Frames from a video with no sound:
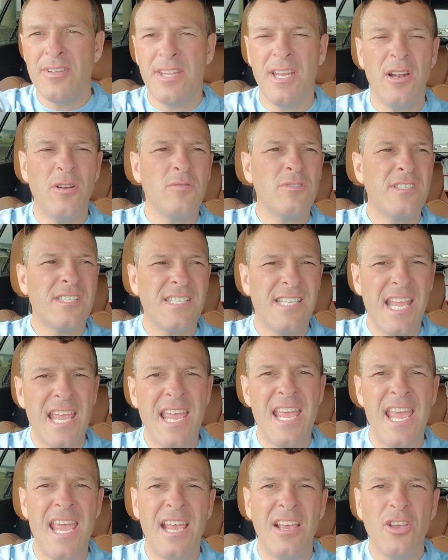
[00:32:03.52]
They don't
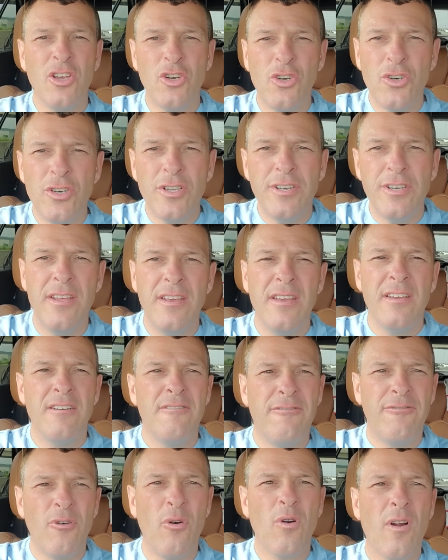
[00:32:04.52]
stay good
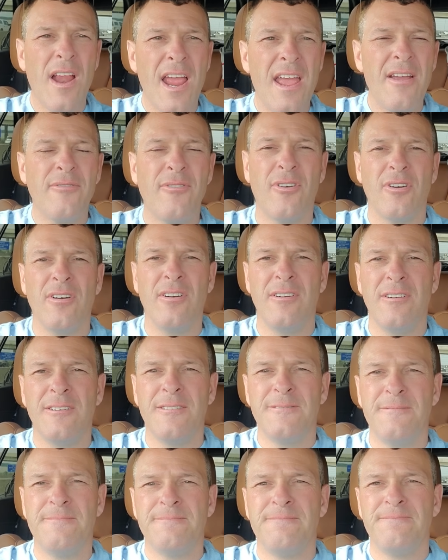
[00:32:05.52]
forever.
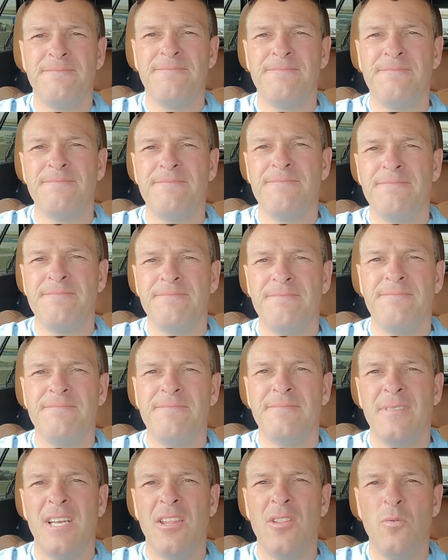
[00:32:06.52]

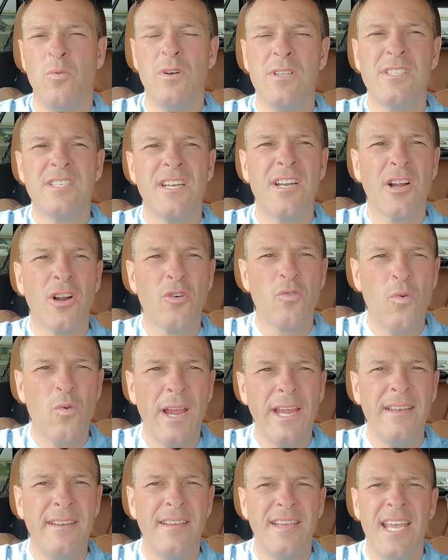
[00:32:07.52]
And the ones that are
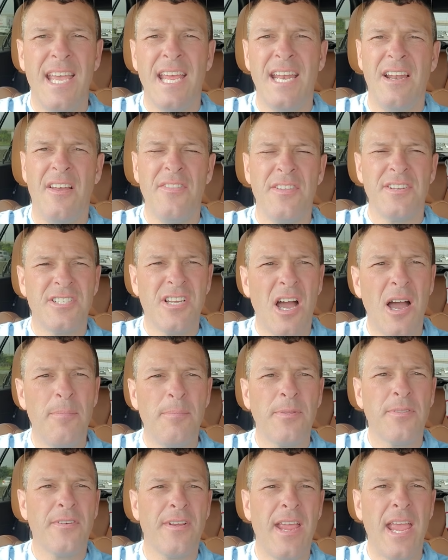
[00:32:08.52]
great and on the
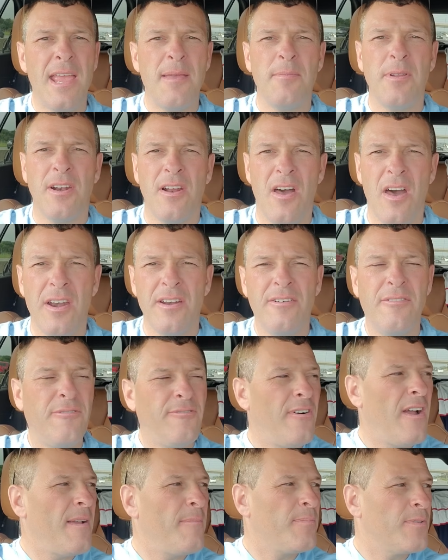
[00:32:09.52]
top of their game at
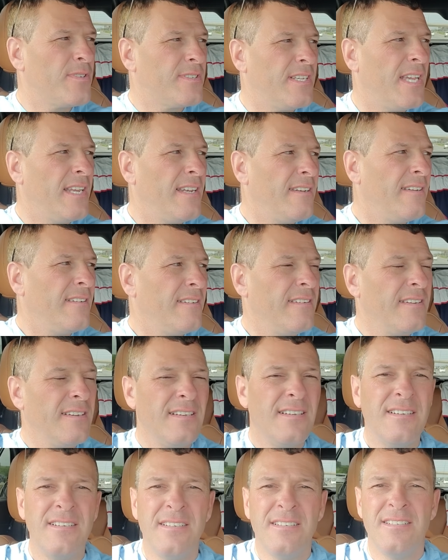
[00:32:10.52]
105%,
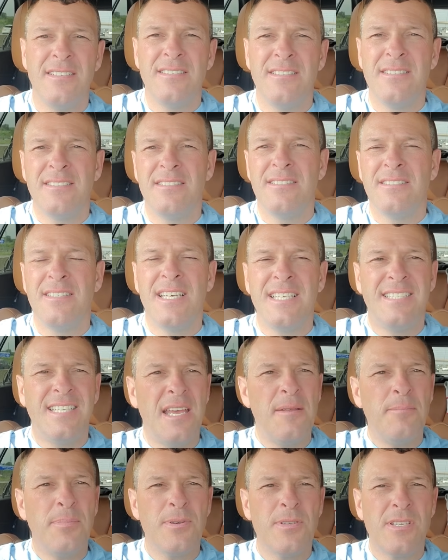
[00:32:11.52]
a
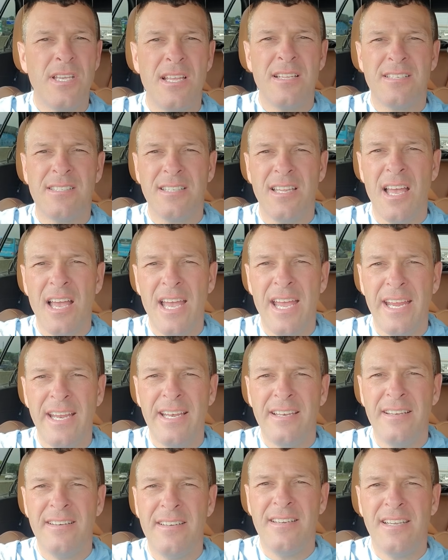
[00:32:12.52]
10%
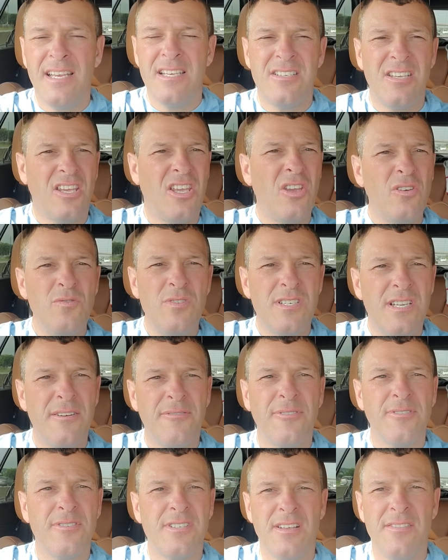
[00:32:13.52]
slide is a huge
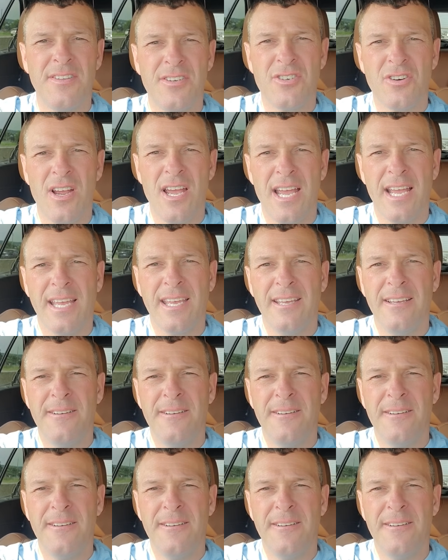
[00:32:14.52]
difference on the track.